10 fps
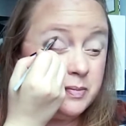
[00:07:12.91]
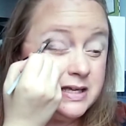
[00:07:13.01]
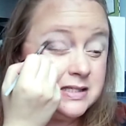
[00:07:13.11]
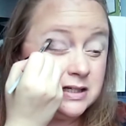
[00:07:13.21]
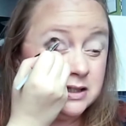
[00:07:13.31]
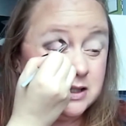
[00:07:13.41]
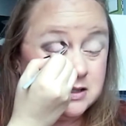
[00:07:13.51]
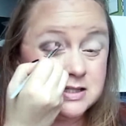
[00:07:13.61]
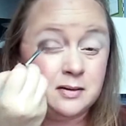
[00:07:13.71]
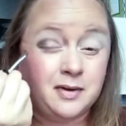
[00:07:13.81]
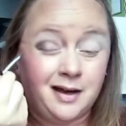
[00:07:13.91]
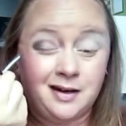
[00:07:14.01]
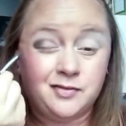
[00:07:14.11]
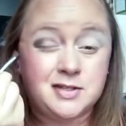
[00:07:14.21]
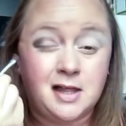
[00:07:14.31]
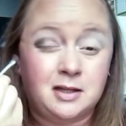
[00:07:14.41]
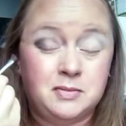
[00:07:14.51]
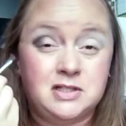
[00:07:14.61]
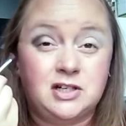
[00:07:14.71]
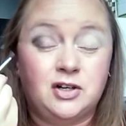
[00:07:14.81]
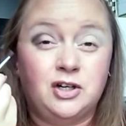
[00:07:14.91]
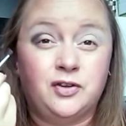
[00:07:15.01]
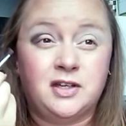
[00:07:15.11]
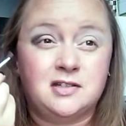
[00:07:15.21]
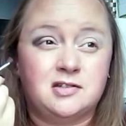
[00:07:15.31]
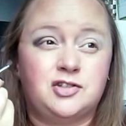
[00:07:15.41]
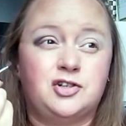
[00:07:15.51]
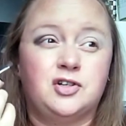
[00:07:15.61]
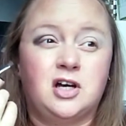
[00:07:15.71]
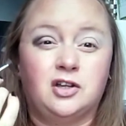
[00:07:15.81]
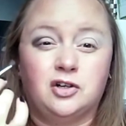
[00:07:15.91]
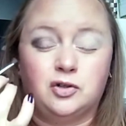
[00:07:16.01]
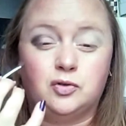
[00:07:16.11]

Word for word: basically some kind of solid material that is a certain color